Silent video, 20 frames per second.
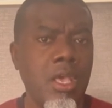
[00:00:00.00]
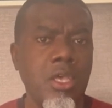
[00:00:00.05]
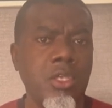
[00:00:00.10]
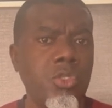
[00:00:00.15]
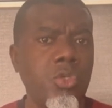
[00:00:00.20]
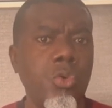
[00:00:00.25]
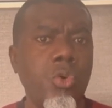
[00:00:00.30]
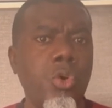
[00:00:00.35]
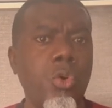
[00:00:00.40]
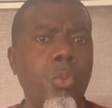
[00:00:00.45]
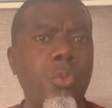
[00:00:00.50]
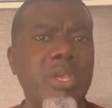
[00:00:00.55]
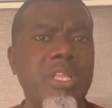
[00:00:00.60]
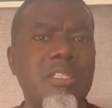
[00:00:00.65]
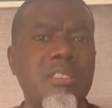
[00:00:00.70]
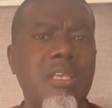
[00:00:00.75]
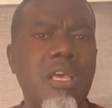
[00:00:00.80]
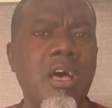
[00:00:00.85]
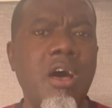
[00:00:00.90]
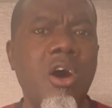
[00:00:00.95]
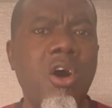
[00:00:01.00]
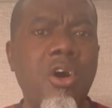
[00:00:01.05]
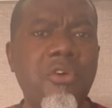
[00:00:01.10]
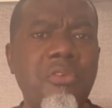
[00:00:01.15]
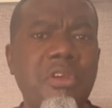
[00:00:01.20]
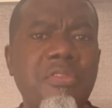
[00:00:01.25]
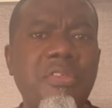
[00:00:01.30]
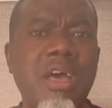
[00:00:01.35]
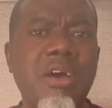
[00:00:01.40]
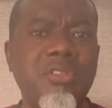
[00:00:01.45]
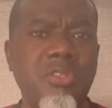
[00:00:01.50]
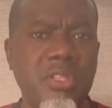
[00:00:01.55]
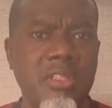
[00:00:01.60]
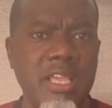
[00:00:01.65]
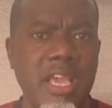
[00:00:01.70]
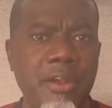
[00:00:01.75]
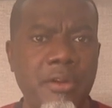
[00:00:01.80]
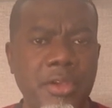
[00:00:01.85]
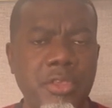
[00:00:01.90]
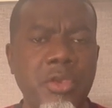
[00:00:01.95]
So, with 100,000
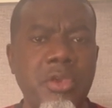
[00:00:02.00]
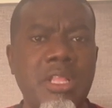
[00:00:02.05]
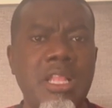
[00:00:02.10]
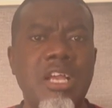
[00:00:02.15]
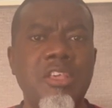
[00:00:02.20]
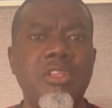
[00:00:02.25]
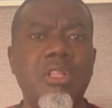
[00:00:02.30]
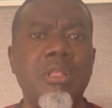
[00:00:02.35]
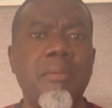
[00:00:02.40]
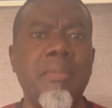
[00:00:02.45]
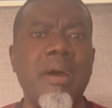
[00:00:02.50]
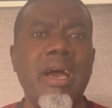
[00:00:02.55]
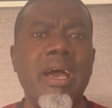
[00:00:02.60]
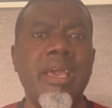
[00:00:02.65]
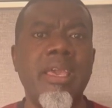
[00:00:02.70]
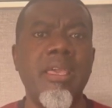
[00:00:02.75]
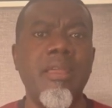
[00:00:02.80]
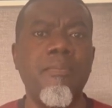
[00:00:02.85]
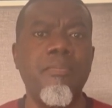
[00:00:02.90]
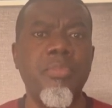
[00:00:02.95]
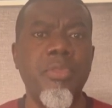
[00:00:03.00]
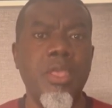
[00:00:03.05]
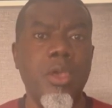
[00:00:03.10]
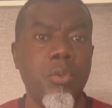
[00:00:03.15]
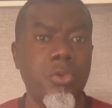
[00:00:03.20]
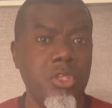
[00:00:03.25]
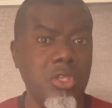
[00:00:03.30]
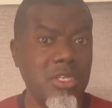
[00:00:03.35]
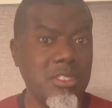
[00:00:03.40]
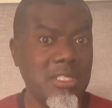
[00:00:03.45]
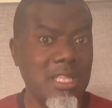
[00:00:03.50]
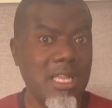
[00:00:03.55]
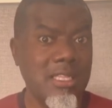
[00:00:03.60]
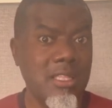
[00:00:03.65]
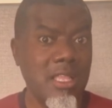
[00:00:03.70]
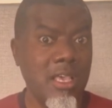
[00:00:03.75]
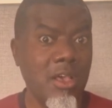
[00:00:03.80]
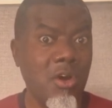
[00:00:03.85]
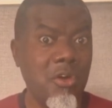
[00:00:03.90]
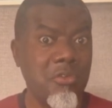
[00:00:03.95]
naira, you can actually buy just that
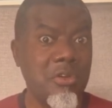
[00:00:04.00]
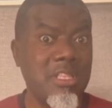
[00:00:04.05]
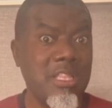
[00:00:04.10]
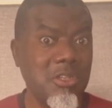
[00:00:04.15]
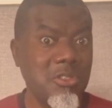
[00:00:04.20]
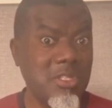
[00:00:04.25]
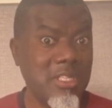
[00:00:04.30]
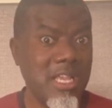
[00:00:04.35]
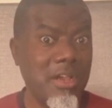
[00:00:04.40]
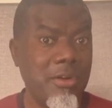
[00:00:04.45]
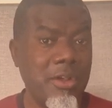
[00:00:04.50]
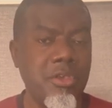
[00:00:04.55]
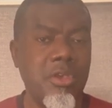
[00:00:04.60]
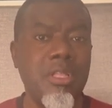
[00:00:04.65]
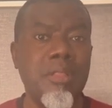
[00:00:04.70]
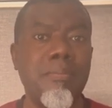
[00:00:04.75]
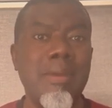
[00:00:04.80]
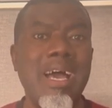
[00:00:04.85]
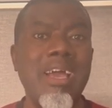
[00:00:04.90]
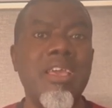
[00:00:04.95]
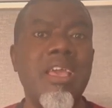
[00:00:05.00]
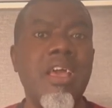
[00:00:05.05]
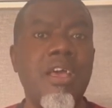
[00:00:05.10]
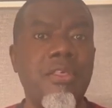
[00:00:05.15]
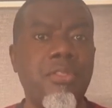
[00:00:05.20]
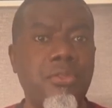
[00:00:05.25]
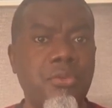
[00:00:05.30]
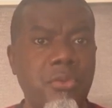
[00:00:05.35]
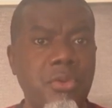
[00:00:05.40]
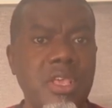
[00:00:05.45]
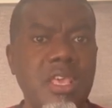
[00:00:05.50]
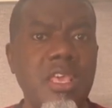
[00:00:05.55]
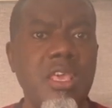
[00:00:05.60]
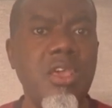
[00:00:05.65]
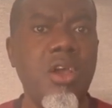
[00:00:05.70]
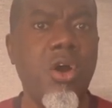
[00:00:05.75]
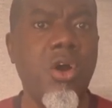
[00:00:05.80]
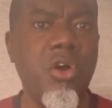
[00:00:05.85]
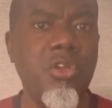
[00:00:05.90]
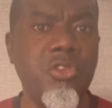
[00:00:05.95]
100,000 naira, you can buy
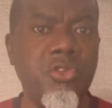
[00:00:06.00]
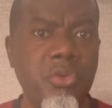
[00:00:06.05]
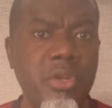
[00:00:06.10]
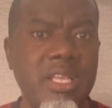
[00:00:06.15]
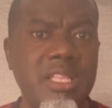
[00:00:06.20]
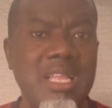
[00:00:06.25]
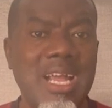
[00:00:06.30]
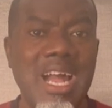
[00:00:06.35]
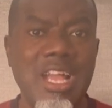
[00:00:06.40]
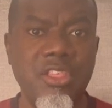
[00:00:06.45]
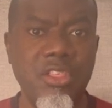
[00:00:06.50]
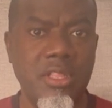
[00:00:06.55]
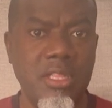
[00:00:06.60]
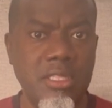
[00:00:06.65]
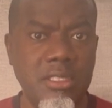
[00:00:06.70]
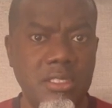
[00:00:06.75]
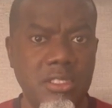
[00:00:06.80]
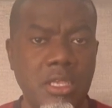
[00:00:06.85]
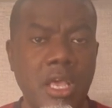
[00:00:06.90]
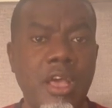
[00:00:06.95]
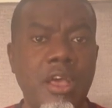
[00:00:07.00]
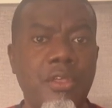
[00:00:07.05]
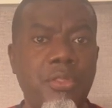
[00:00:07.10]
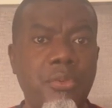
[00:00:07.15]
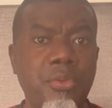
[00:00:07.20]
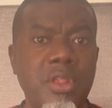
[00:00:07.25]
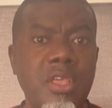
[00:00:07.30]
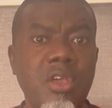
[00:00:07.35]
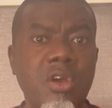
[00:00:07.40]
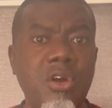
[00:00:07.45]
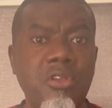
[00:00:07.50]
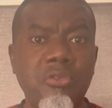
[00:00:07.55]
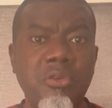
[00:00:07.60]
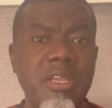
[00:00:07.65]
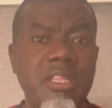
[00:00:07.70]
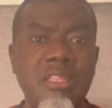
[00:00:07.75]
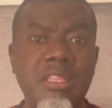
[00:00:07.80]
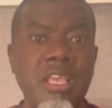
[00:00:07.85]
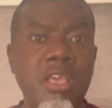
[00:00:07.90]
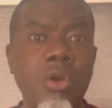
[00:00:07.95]
300 hatchlings,
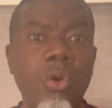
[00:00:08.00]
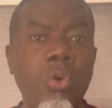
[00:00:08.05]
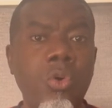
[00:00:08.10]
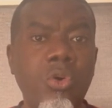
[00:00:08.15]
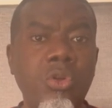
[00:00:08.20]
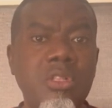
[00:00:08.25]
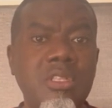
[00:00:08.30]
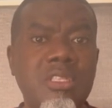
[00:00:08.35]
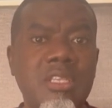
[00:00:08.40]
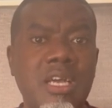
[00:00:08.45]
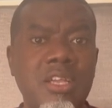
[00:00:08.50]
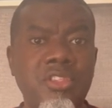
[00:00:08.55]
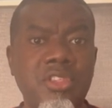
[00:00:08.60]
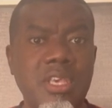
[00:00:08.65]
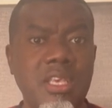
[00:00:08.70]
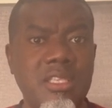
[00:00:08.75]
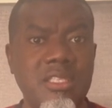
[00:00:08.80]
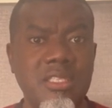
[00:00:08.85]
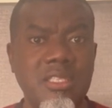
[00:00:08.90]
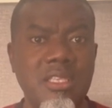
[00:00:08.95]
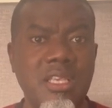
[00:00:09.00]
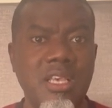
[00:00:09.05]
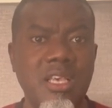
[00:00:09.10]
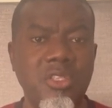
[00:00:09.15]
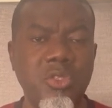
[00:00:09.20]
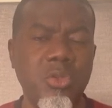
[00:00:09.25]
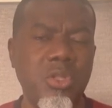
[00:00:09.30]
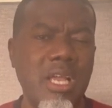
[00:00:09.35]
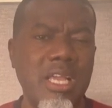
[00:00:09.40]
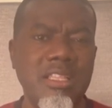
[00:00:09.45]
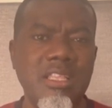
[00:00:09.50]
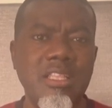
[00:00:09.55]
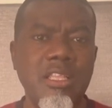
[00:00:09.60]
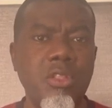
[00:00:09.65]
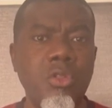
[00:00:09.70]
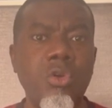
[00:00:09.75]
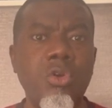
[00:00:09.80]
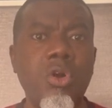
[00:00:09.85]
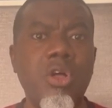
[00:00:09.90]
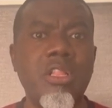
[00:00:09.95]
300 day-old chicks. So I think they
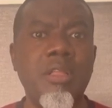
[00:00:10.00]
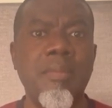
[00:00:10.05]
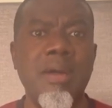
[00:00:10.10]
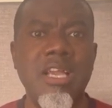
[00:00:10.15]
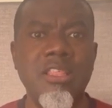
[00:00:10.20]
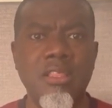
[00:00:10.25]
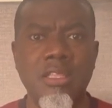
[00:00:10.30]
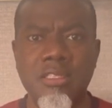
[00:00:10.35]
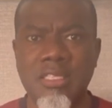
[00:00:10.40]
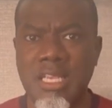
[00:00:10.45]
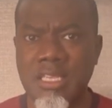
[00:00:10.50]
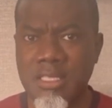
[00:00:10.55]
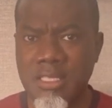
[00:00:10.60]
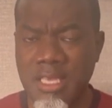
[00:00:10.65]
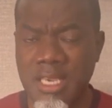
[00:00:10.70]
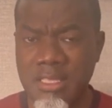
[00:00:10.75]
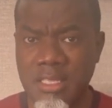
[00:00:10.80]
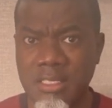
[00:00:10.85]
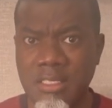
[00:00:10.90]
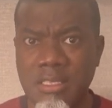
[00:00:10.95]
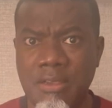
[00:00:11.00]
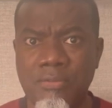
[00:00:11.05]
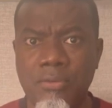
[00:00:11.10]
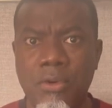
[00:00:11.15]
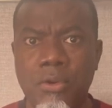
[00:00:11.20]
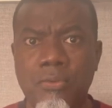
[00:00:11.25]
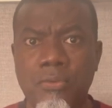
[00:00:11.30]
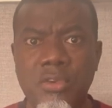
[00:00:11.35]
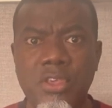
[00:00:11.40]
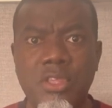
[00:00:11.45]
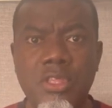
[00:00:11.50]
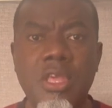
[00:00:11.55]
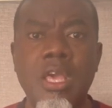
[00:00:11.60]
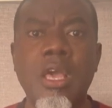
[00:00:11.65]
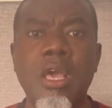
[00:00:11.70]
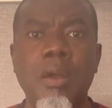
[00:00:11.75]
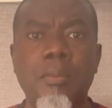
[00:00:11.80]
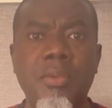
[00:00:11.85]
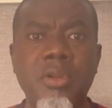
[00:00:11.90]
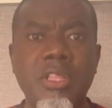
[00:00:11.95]
don't call them hatchlings. Hatchlings are for fish,
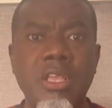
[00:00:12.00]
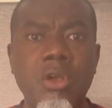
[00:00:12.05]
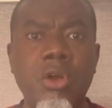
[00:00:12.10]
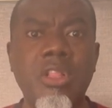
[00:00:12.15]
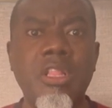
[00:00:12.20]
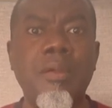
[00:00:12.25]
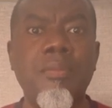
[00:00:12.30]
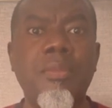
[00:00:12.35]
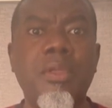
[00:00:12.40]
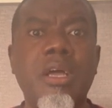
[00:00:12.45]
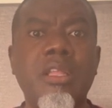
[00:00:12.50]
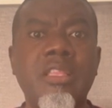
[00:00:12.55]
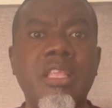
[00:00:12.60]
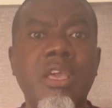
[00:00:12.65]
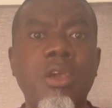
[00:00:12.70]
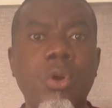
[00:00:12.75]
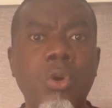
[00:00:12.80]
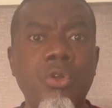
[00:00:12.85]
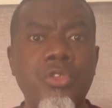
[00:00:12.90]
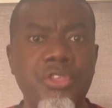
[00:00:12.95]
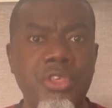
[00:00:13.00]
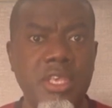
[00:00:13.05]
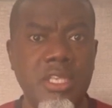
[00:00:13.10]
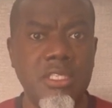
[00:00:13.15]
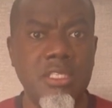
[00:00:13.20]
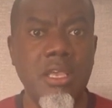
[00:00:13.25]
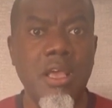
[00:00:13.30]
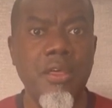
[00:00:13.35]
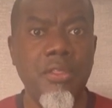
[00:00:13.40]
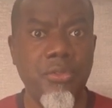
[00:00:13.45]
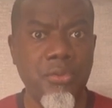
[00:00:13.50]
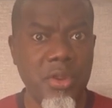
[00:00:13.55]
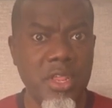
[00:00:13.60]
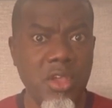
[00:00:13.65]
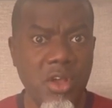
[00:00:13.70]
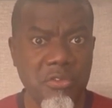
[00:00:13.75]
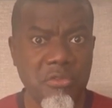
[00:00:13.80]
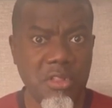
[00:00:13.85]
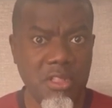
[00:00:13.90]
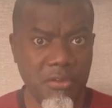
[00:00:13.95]
but they call them day-old chicks.
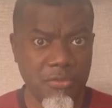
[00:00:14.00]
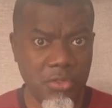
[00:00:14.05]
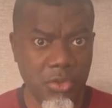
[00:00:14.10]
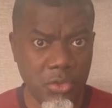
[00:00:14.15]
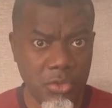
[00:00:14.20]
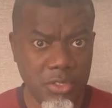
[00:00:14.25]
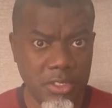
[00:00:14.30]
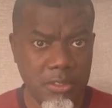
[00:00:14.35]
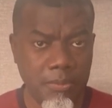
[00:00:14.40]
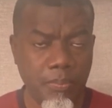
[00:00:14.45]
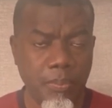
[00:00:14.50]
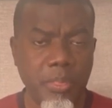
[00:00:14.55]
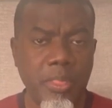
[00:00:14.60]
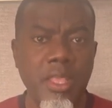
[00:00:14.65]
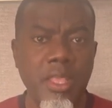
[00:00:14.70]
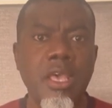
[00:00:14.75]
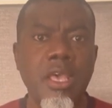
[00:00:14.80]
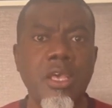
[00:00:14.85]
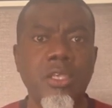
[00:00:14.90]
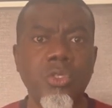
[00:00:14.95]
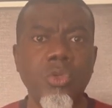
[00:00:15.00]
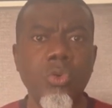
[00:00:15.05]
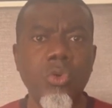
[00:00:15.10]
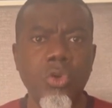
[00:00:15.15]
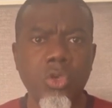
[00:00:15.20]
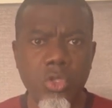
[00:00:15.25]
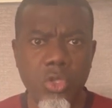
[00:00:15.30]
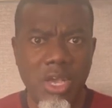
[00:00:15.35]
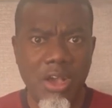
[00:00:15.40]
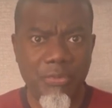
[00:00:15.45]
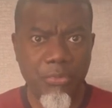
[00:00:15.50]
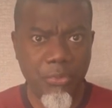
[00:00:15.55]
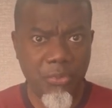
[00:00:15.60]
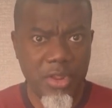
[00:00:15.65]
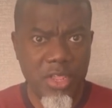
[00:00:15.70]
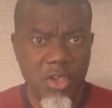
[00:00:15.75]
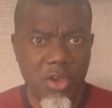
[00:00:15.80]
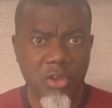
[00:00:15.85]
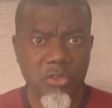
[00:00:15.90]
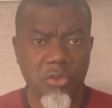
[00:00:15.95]
300 of those. So you have
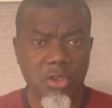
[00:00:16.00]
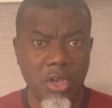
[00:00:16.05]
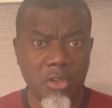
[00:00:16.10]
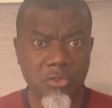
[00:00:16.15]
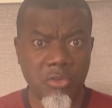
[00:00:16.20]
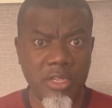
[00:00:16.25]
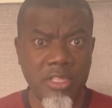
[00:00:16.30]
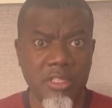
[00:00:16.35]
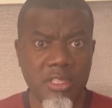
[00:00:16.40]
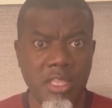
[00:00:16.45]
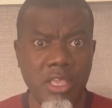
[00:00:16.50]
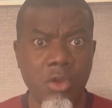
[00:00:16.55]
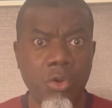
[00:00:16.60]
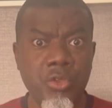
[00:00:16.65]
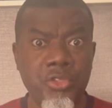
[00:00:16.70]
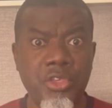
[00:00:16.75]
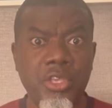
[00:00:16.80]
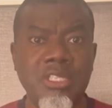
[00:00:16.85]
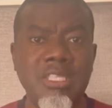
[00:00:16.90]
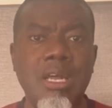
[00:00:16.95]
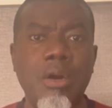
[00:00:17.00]
300 day-old chicks.